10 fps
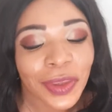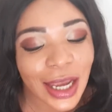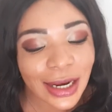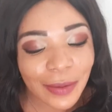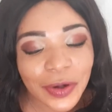
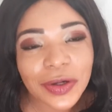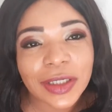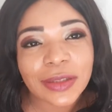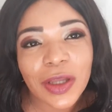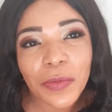and i'm gonna
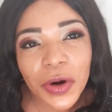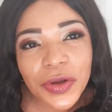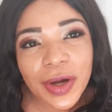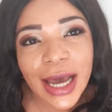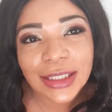keep the more
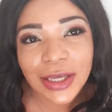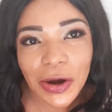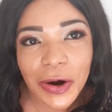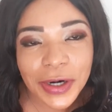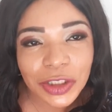you guys
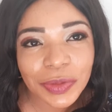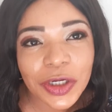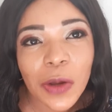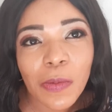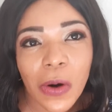encourage me
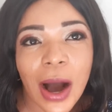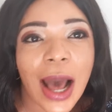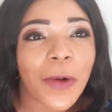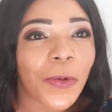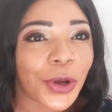the more
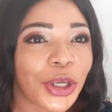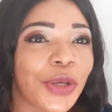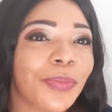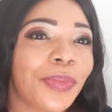i will keep